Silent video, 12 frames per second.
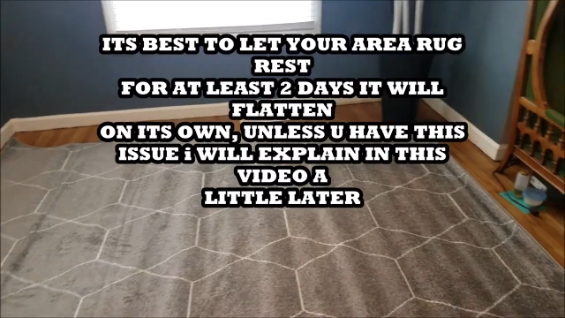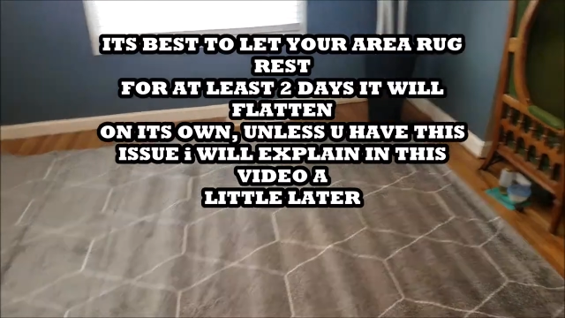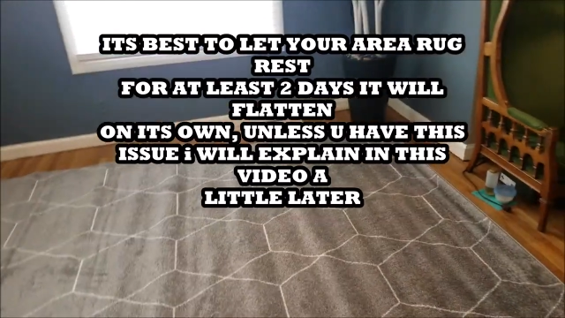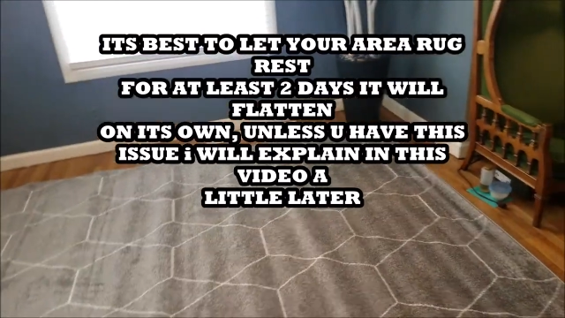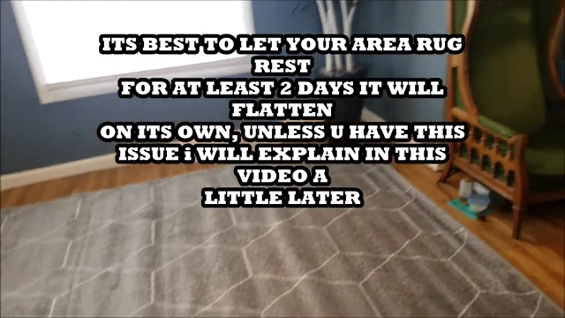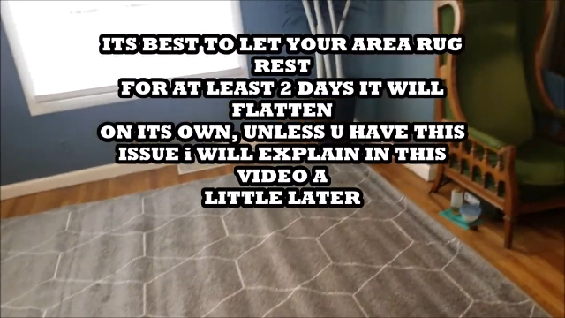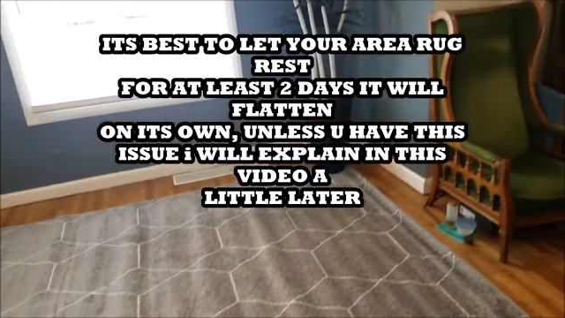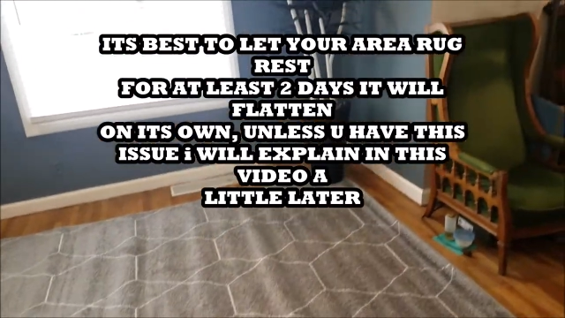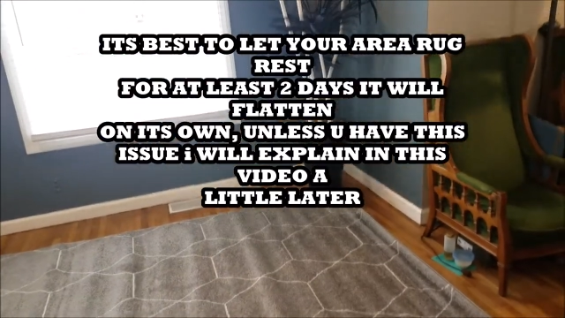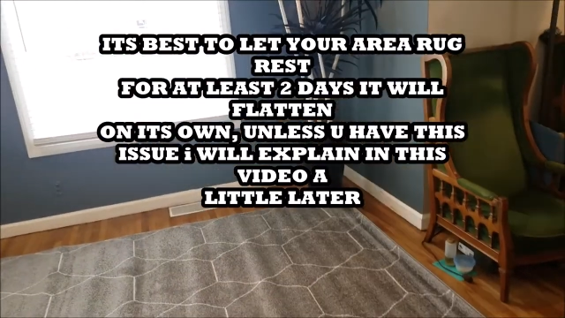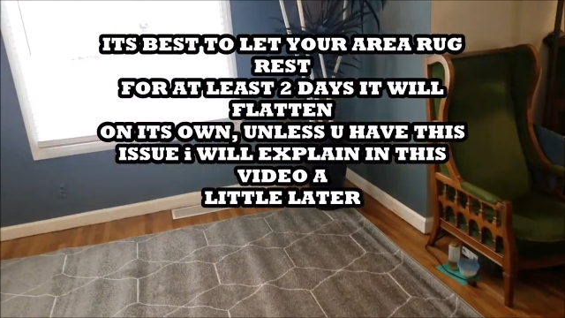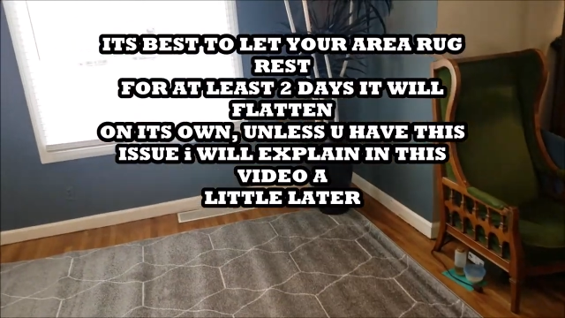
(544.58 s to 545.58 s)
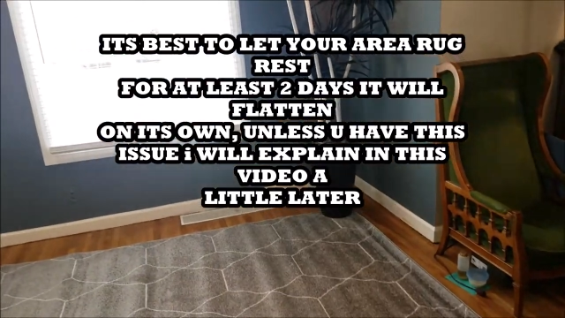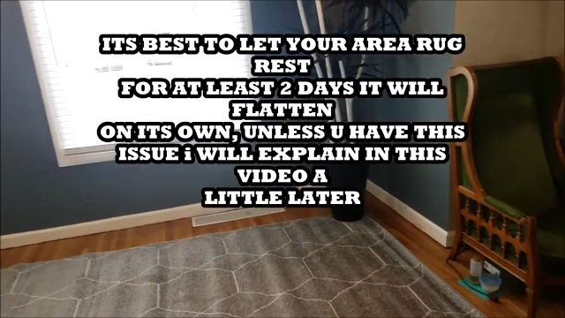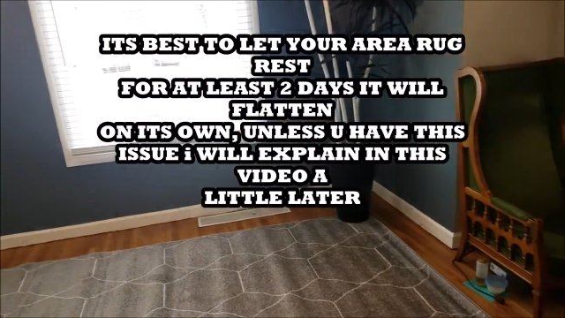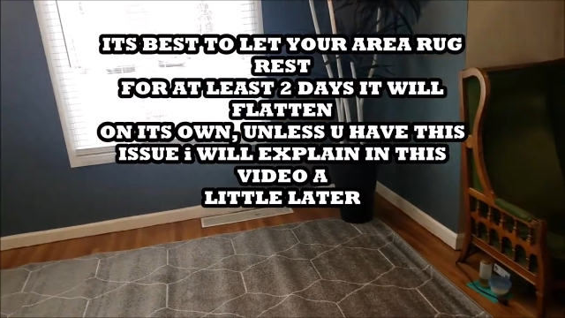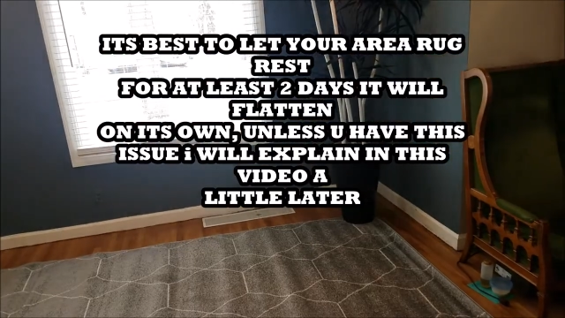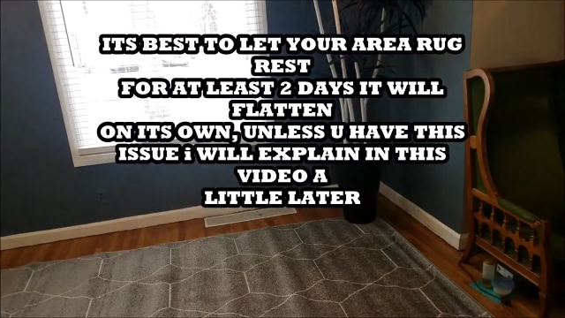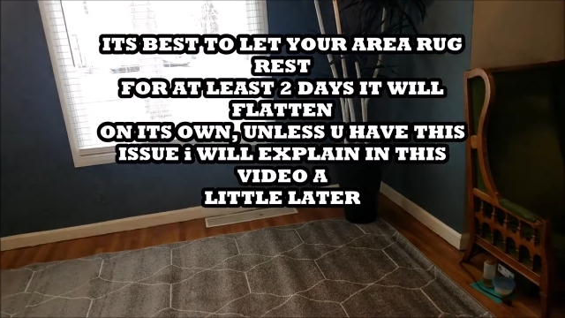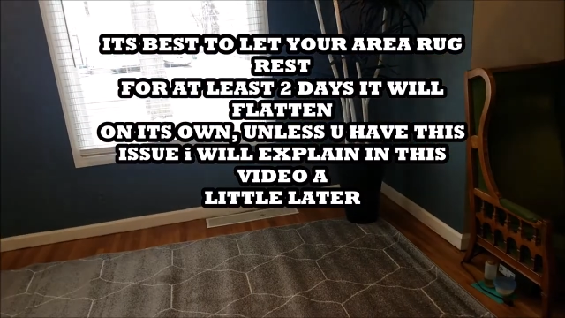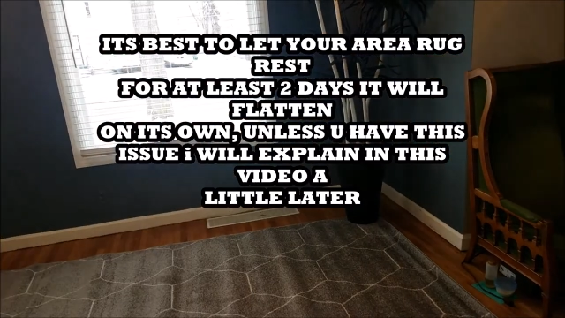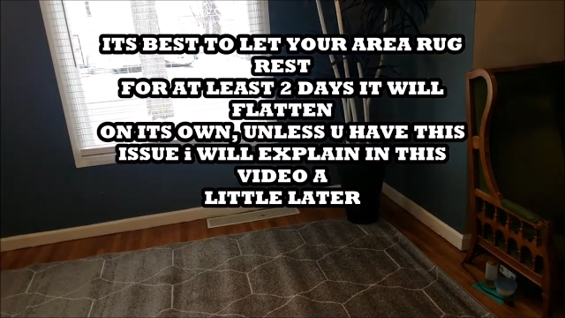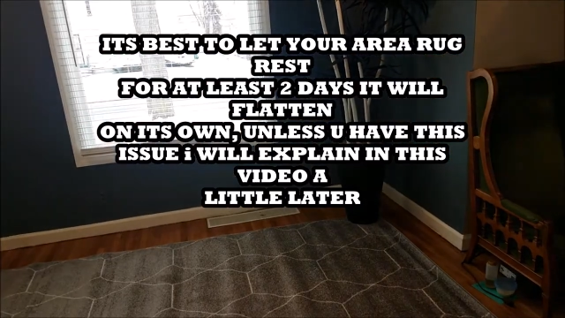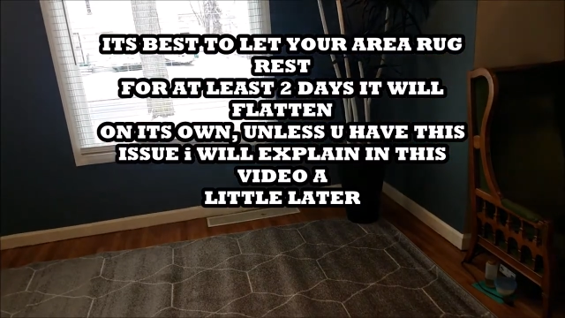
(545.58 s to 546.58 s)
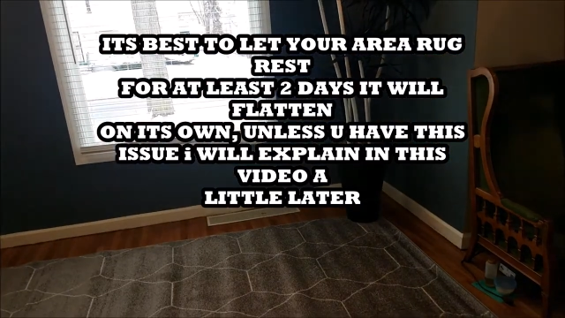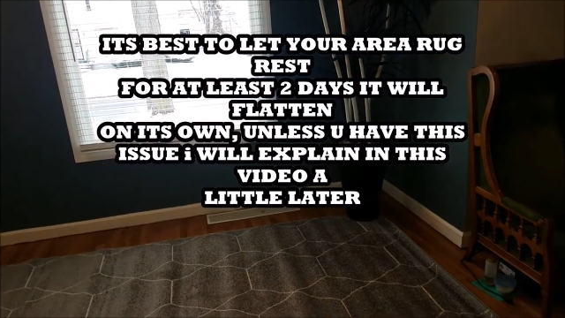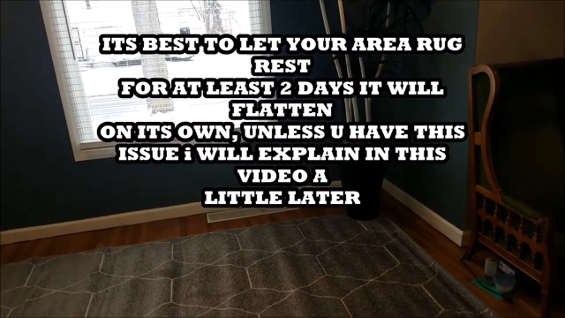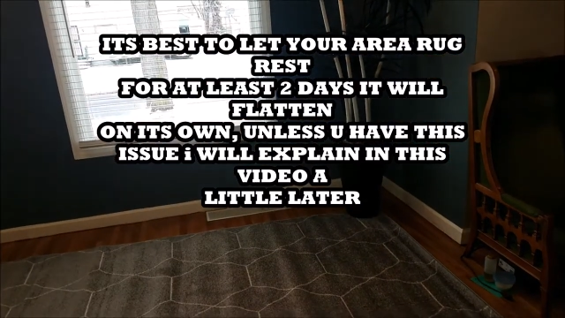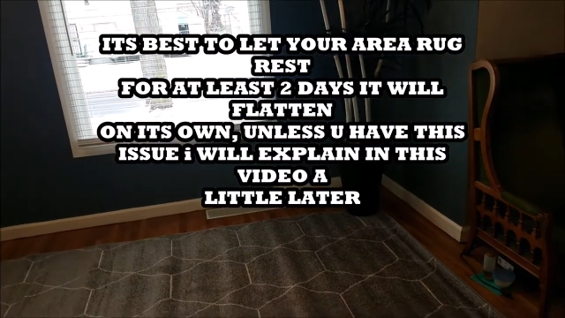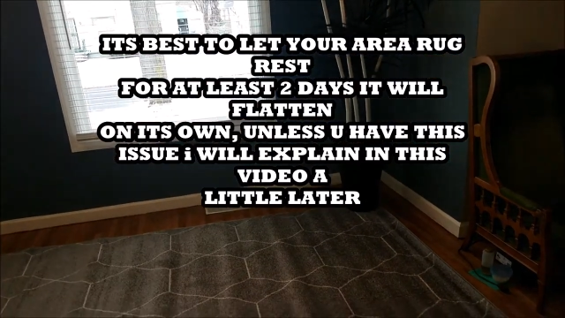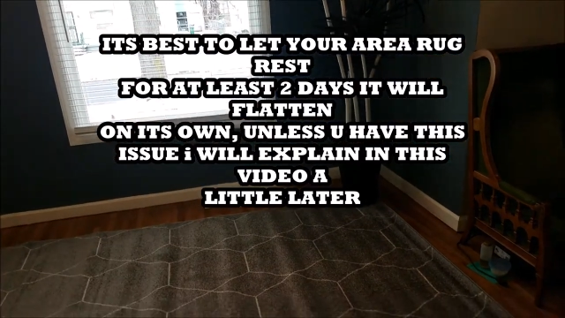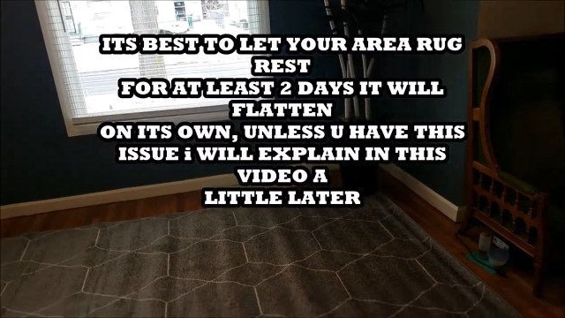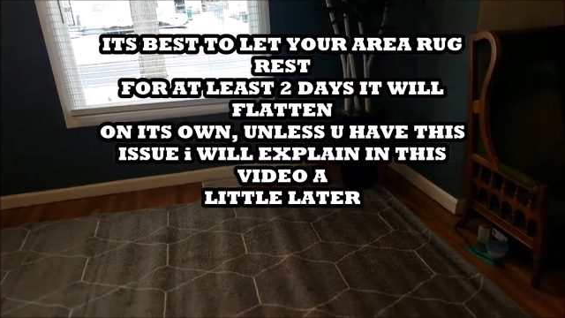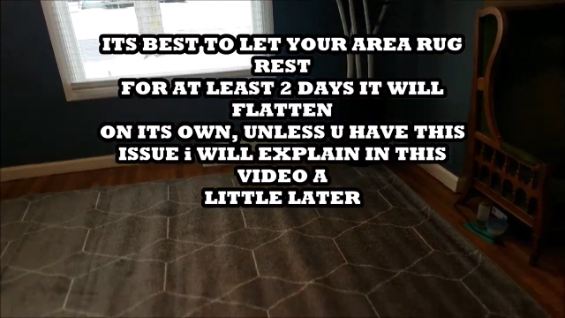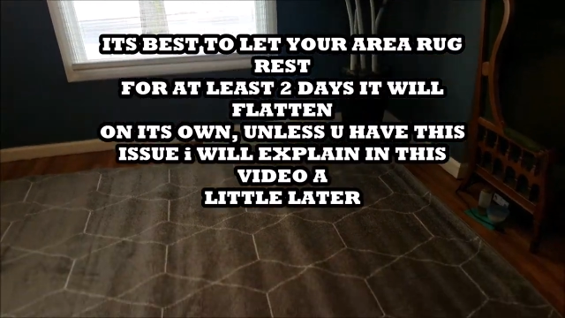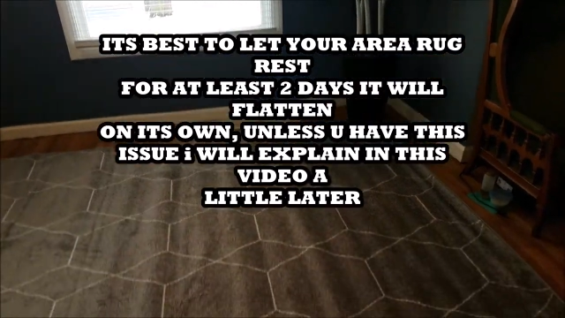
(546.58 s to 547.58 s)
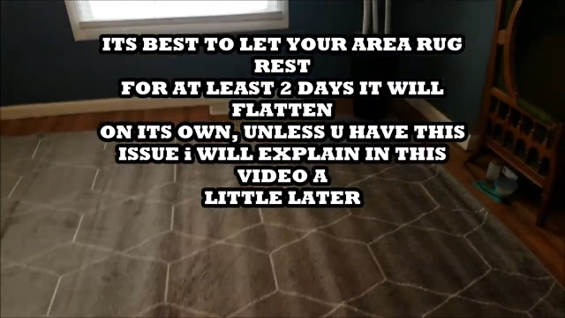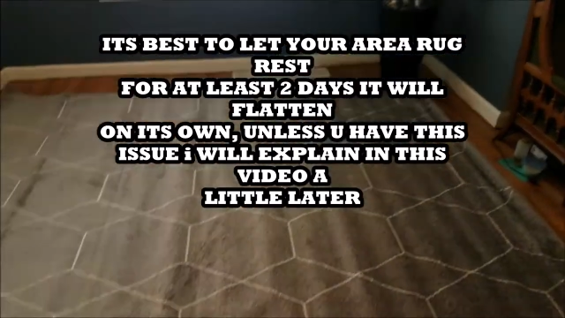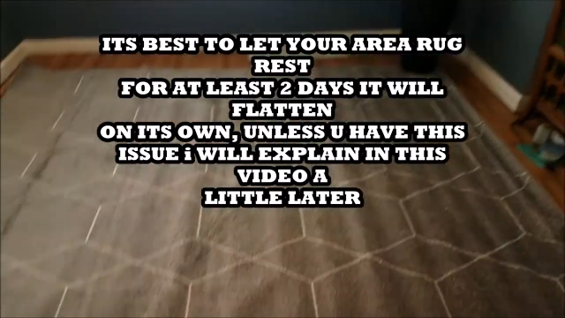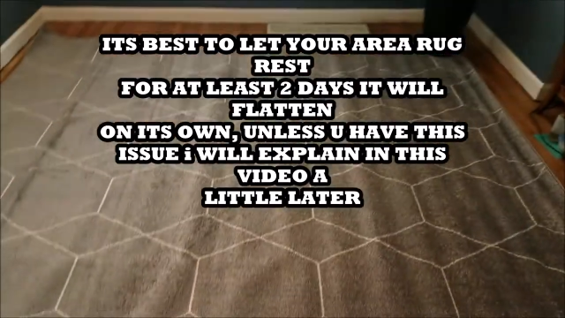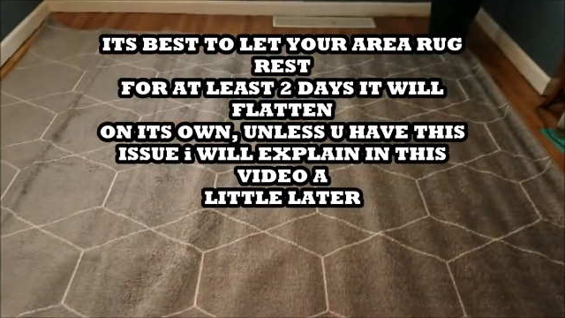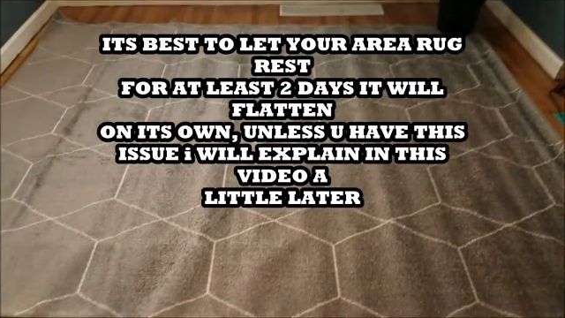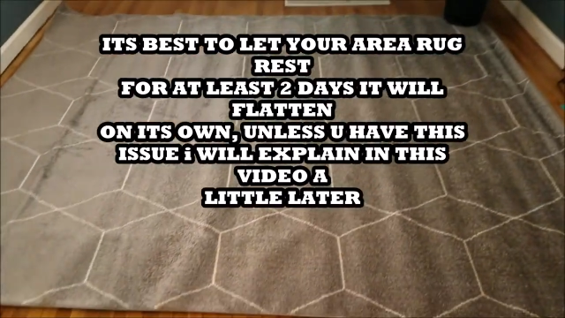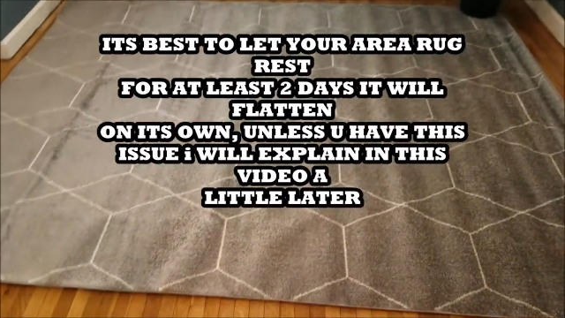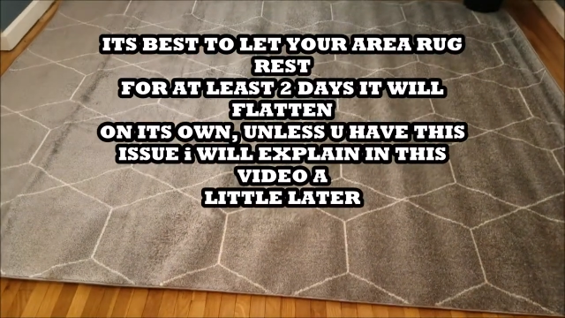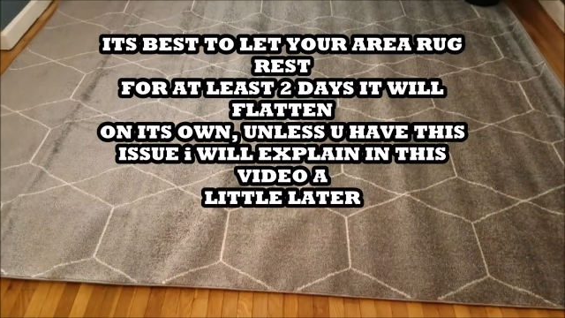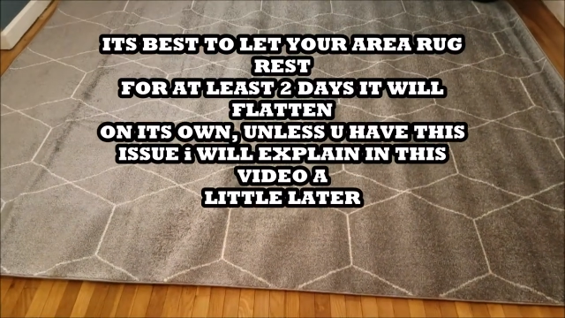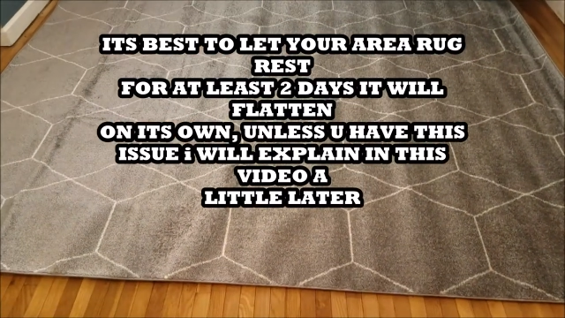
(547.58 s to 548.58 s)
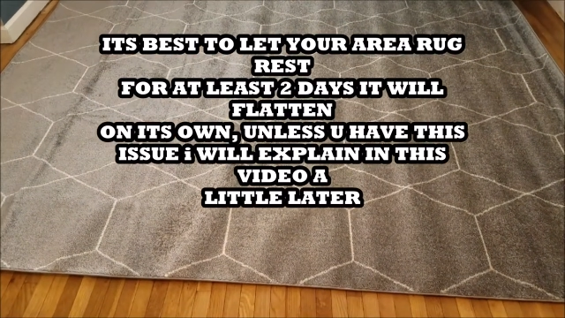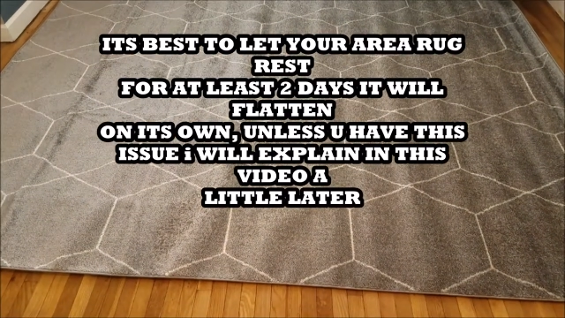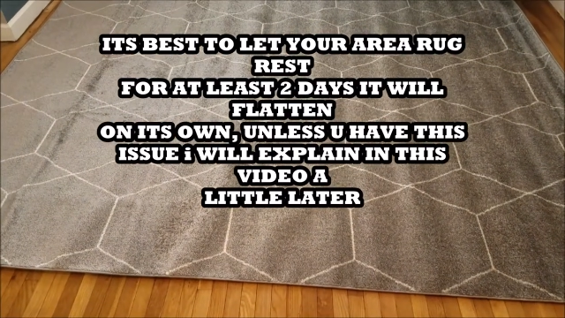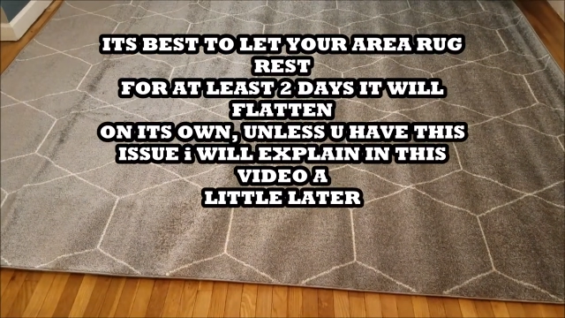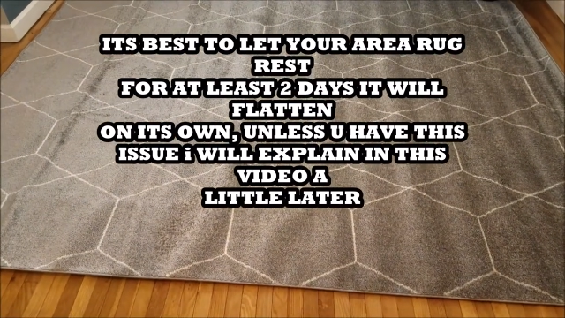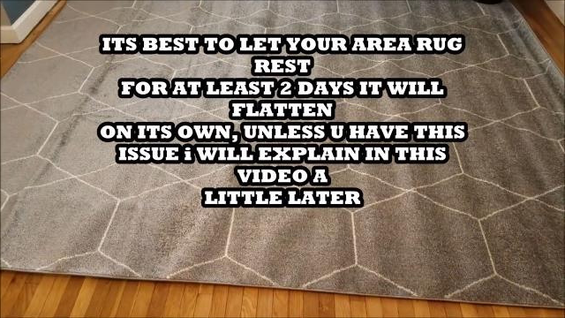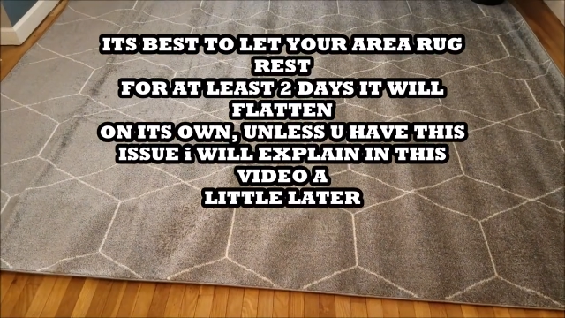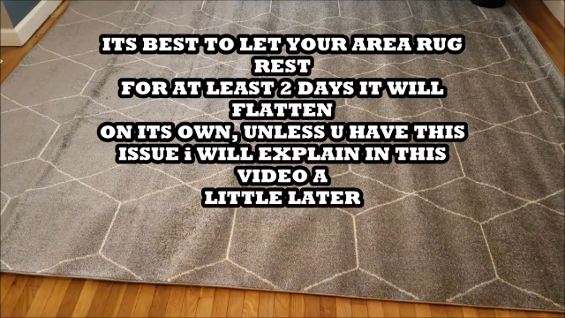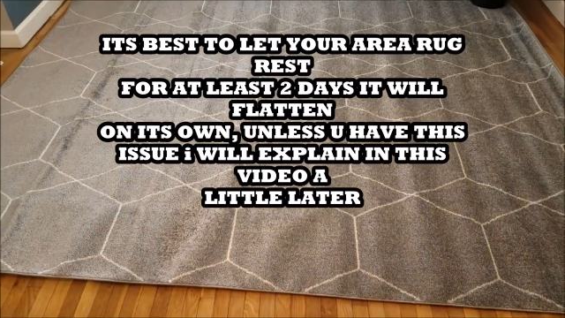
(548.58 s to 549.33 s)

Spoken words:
Nobody's mouth can be seen.